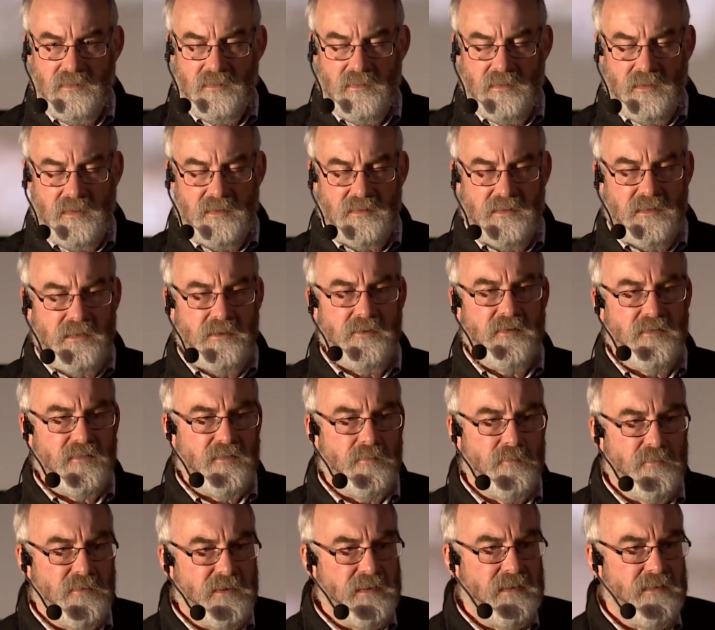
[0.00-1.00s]
The
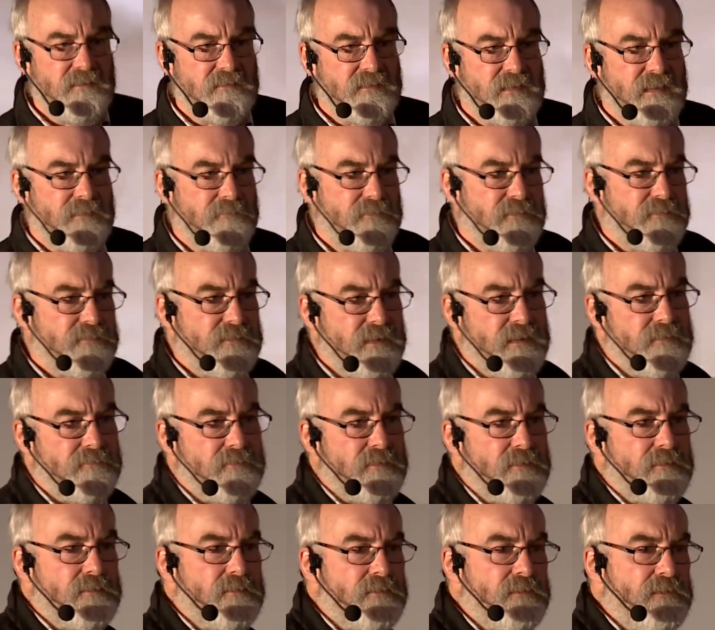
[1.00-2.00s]
US Marines have 3
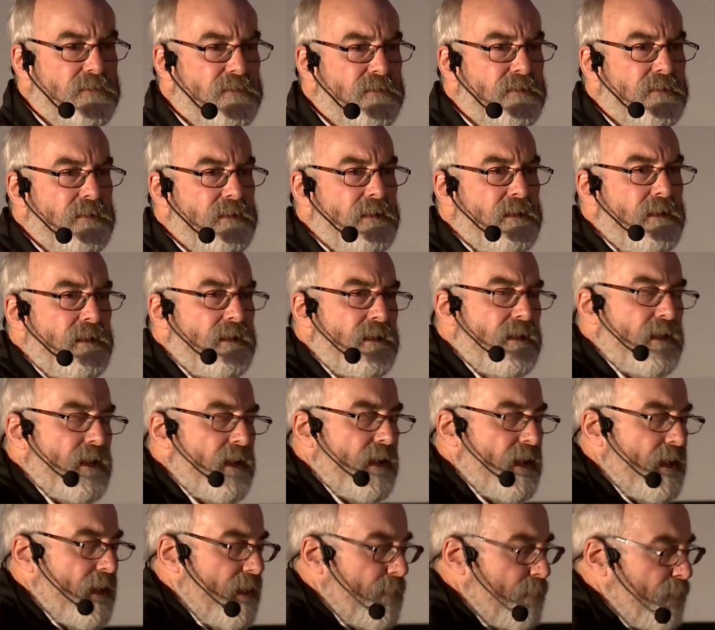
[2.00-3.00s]
rules,
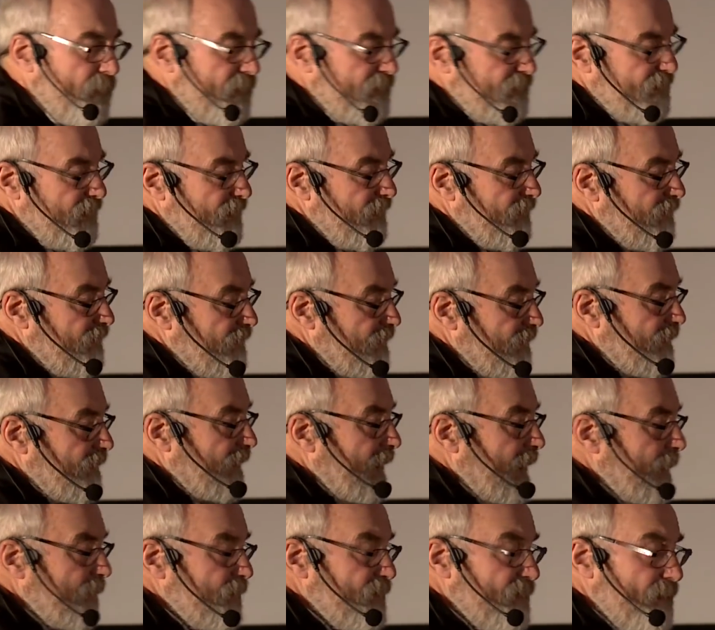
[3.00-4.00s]
which is
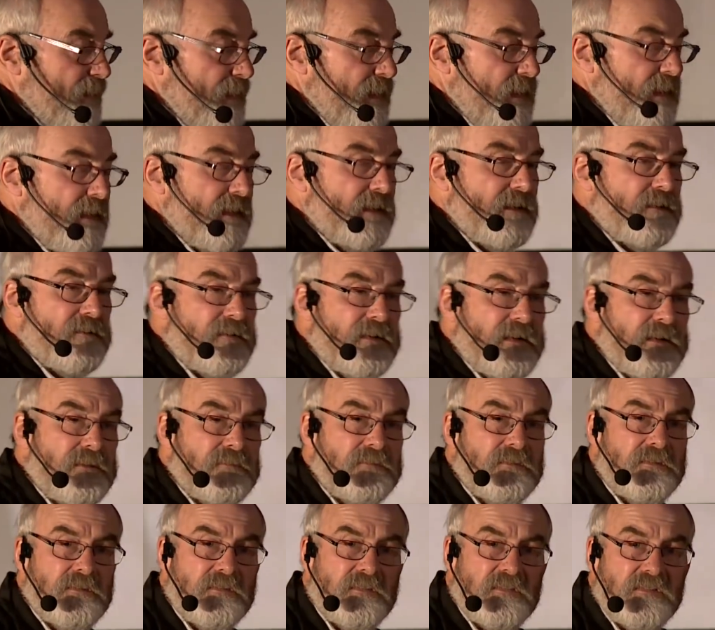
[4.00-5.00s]
capture the high
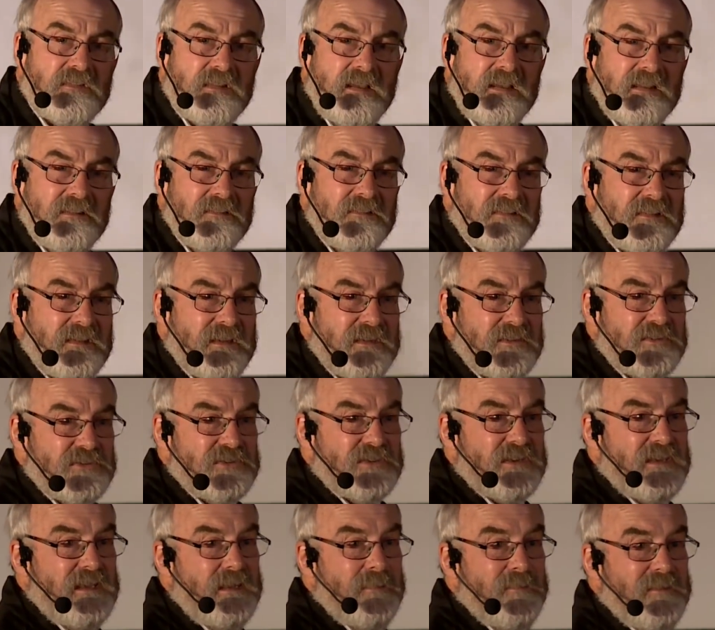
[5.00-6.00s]
ground, stay in
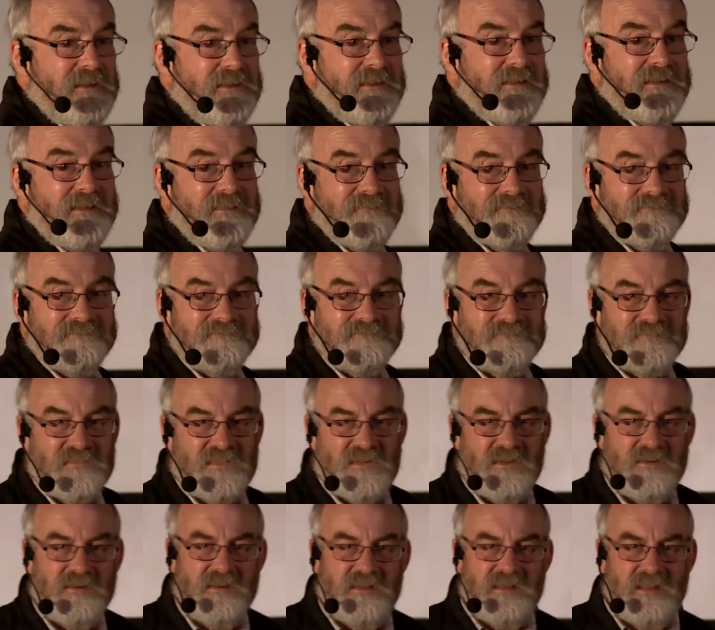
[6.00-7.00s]
touch, keep learning.
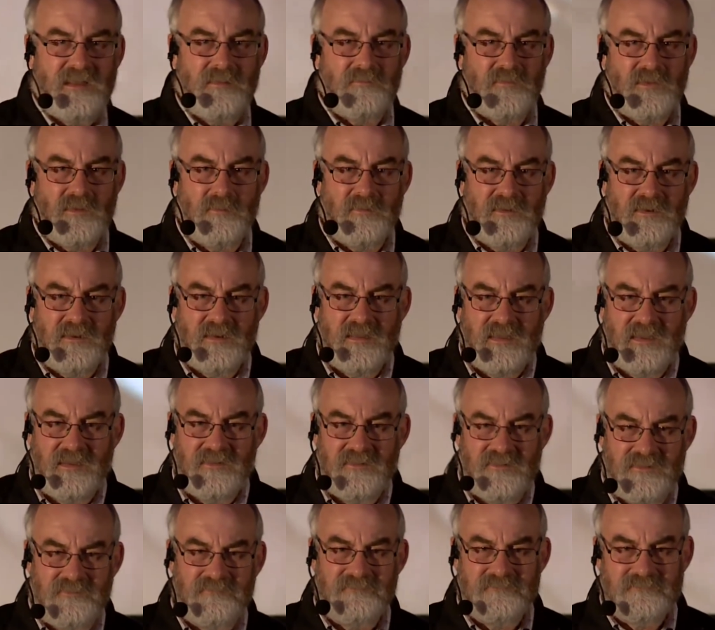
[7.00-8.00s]
Sorry, keep
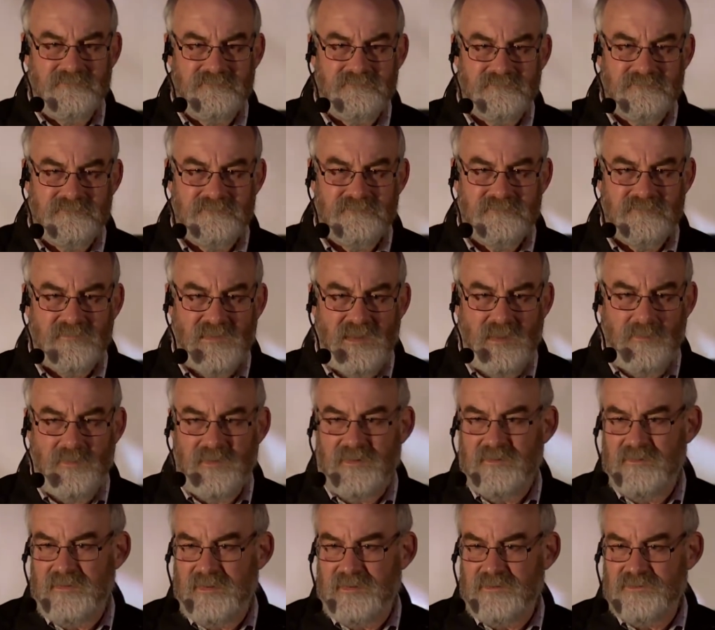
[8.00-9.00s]
communicating, keep
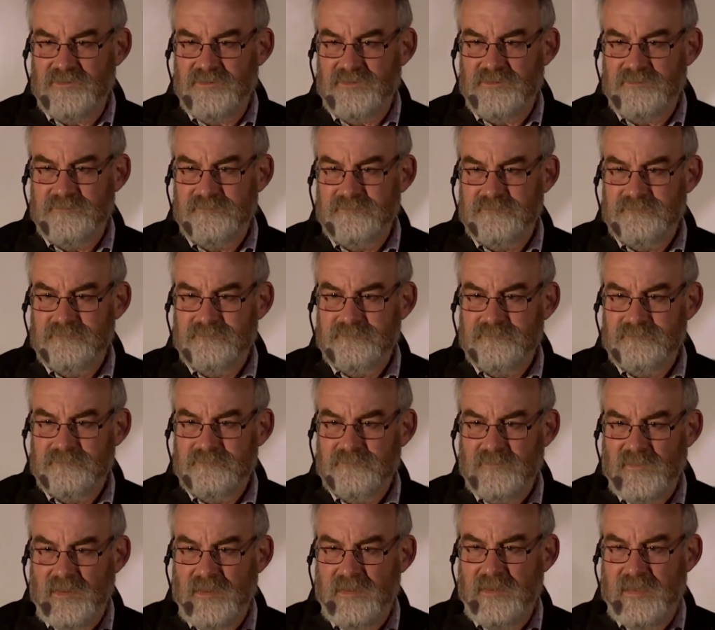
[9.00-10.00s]
in touch.
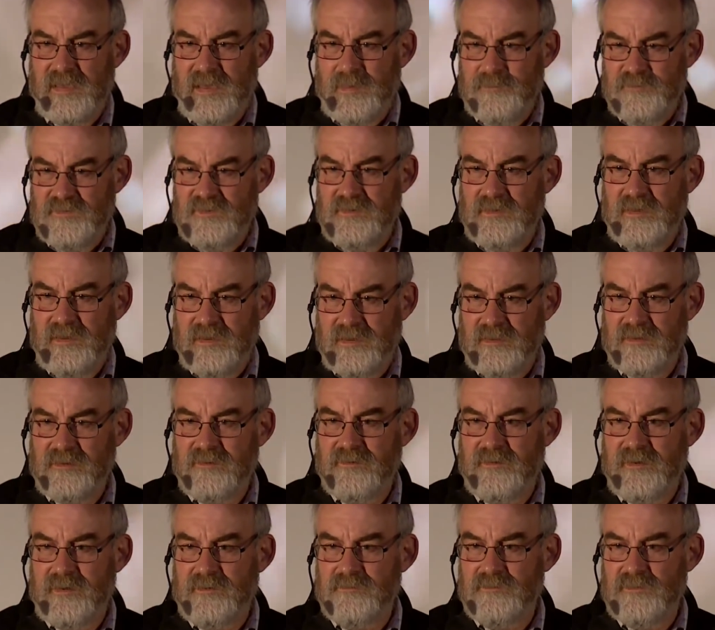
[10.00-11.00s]
Yeah, capture the high
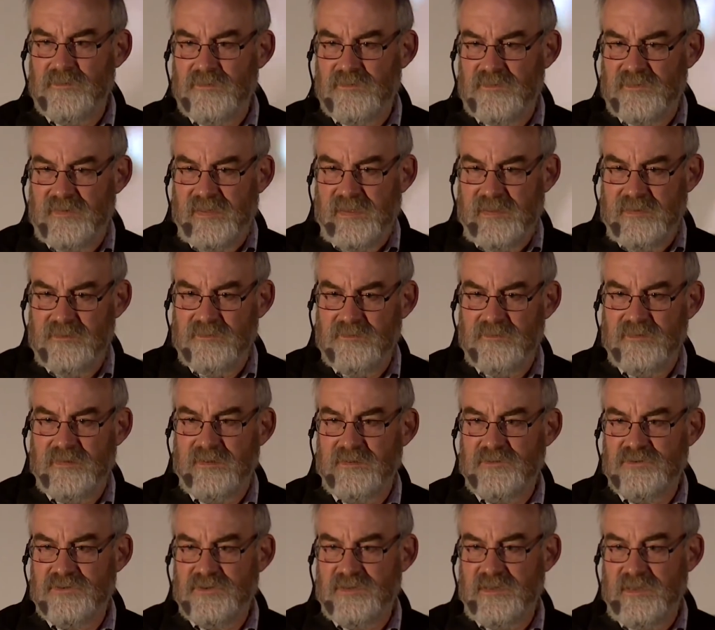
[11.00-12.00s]
ground, stay in
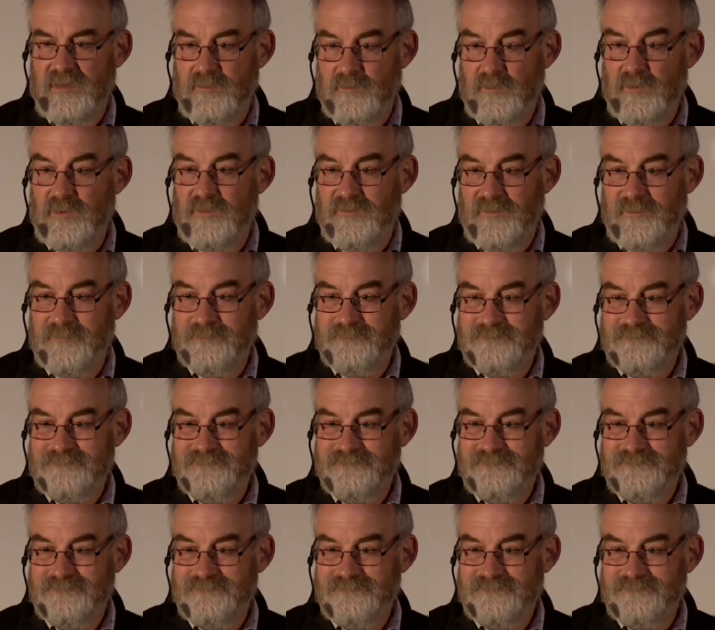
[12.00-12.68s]
touch, keep moving.